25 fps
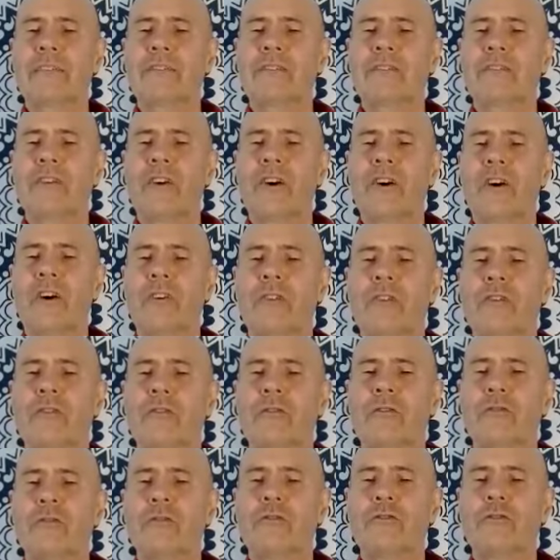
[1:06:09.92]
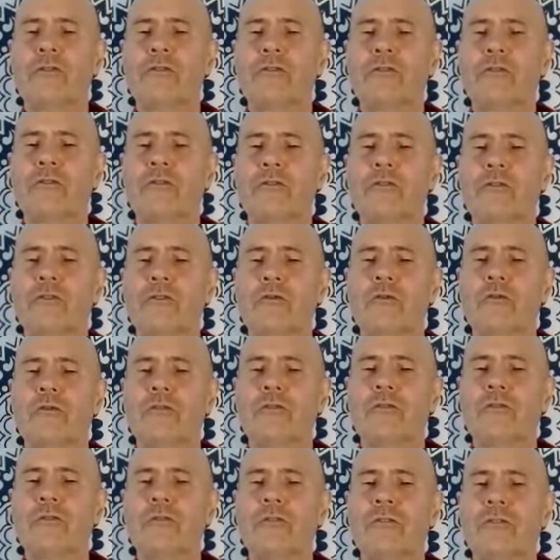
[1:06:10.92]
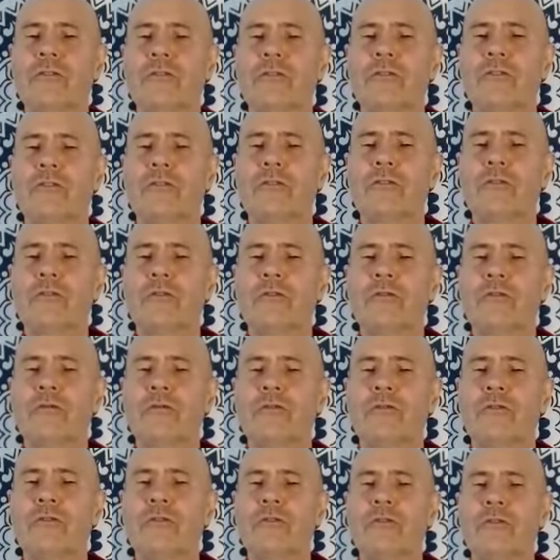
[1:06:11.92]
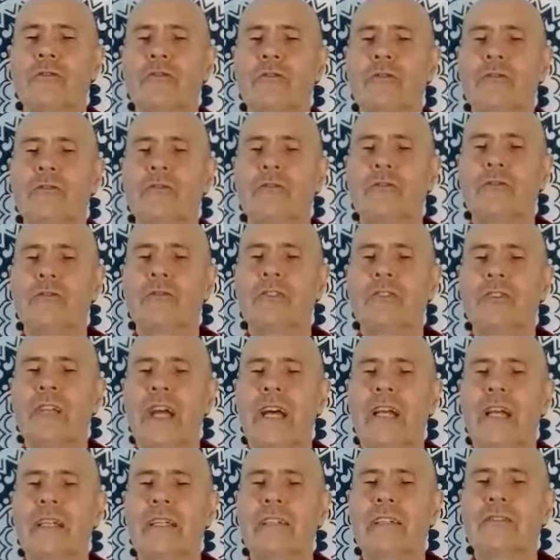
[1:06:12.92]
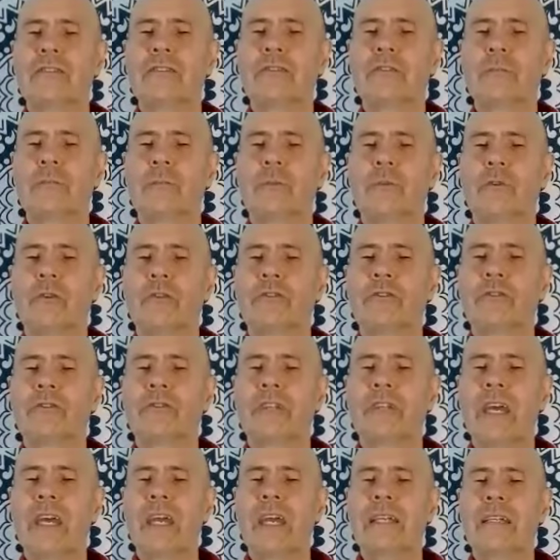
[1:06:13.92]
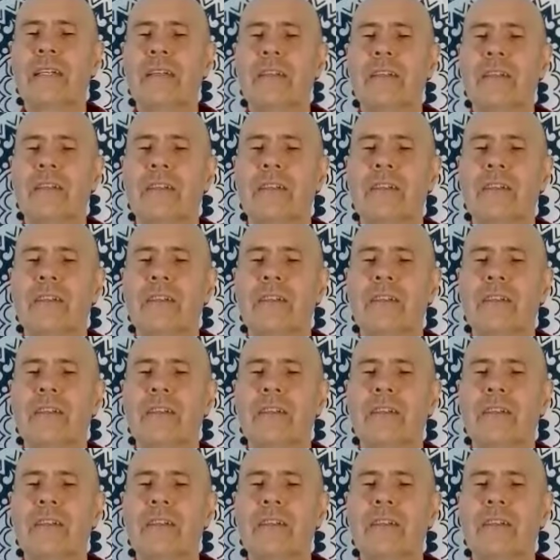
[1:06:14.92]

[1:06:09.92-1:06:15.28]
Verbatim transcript: starts, not just the uterus as the uterus or as the chalice, the prostate,